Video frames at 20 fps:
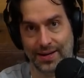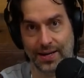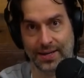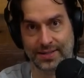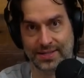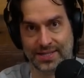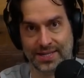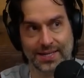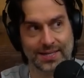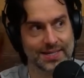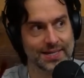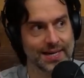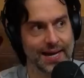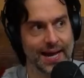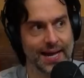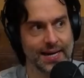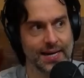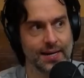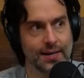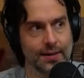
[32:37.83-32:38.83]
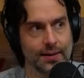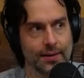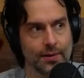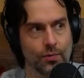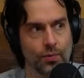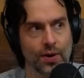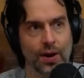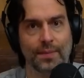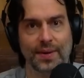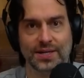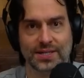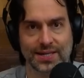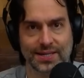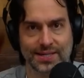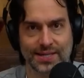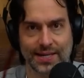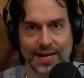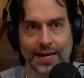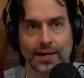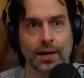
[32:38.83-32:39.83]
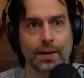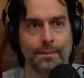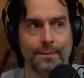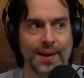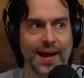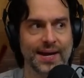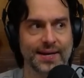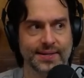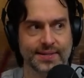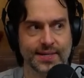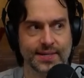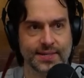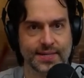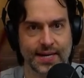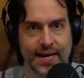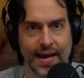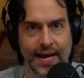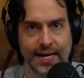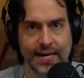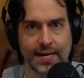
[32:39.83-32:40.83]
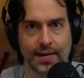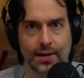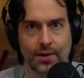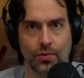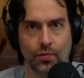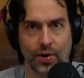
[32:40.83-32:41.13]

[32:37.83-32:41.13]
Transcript: in Cincinnati when I'm in Cincinnati, come May in Cincinnati,